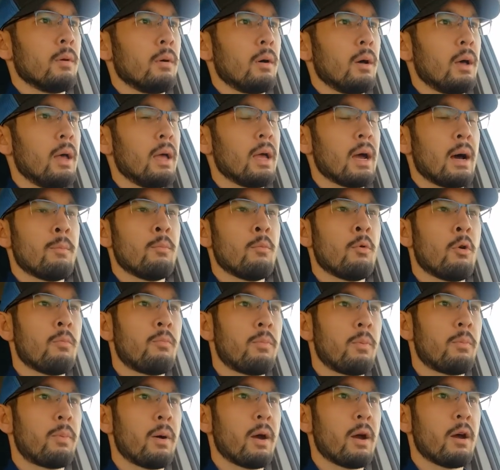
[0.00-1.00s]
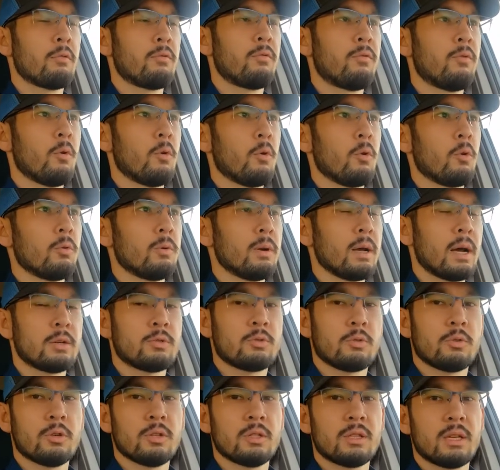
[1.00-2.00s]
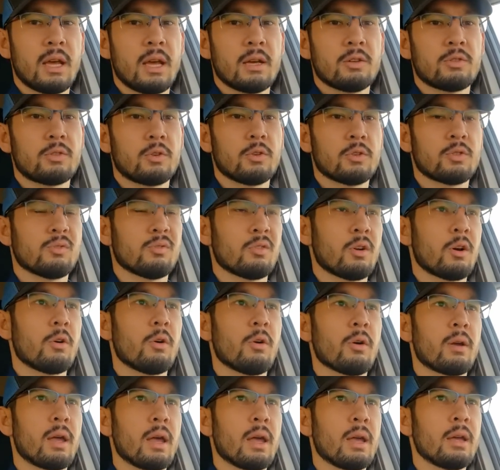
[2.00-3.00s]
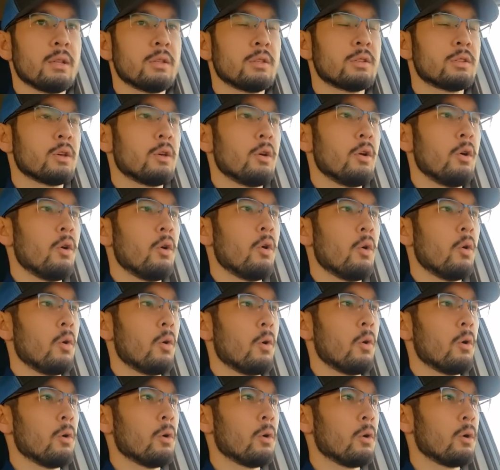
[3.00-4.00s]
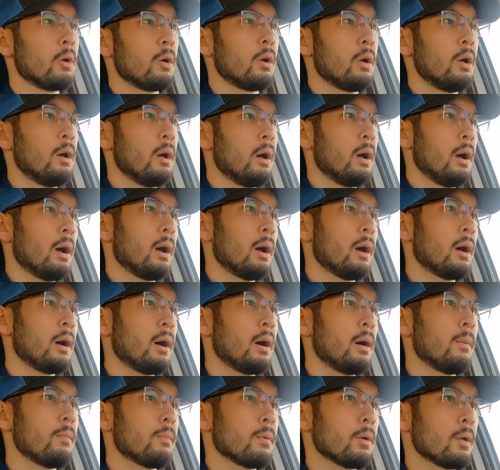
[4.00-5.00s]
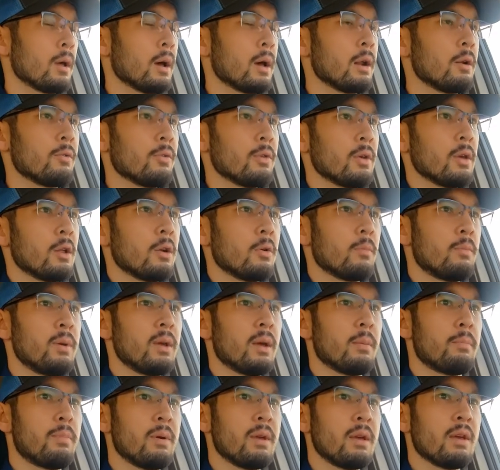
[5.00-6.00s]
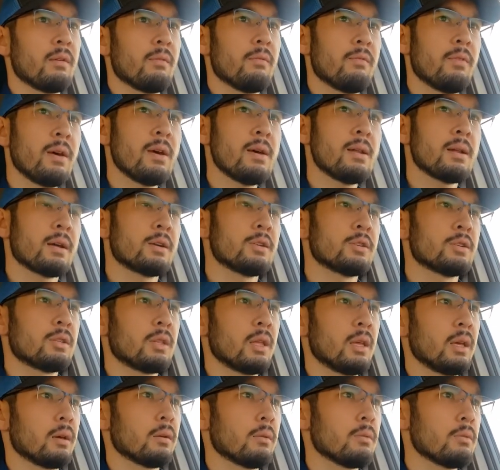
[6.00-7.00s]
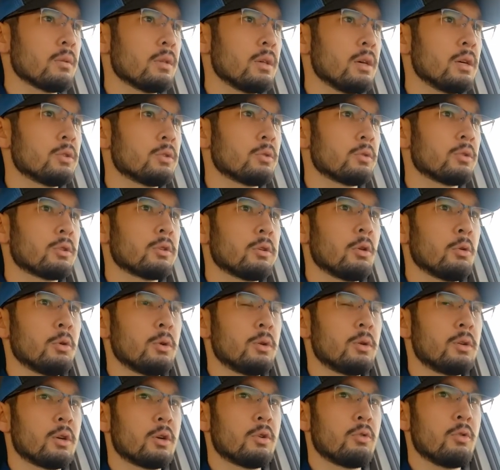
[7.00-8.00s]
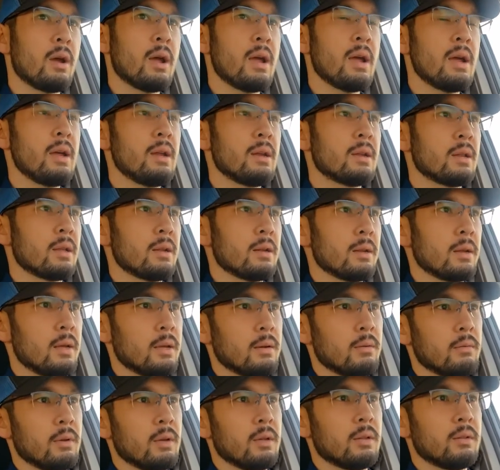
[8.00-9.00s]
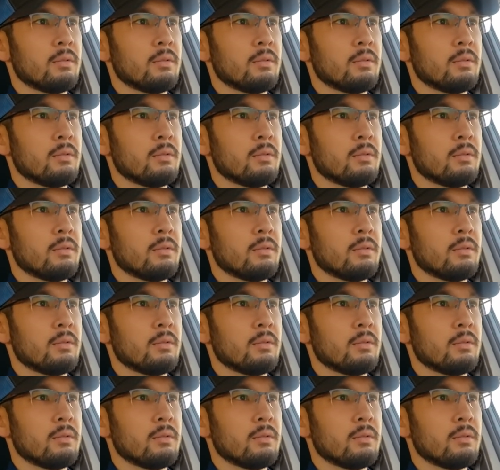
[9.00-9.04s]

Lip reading: hey, I'm more prepared for natural disasters and hurricanes, or I don't think it'll be a big event. I just think things will slowly degrade, and the